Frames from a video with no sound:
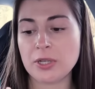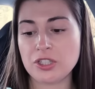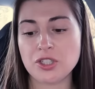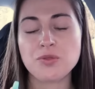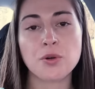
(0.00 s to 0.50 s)

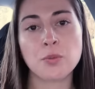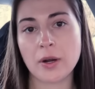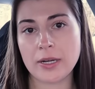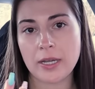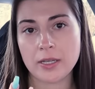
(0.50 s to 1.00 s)
But just for
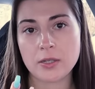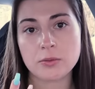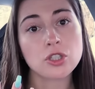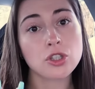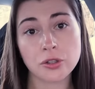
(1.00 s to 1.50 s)
one hand, it
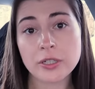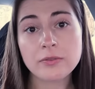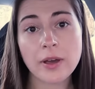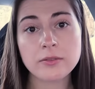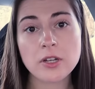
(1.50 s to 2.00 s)
was
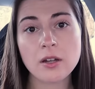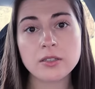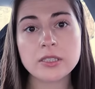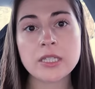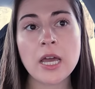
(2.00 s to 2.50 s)

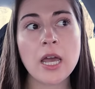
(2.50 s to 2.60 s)
$35.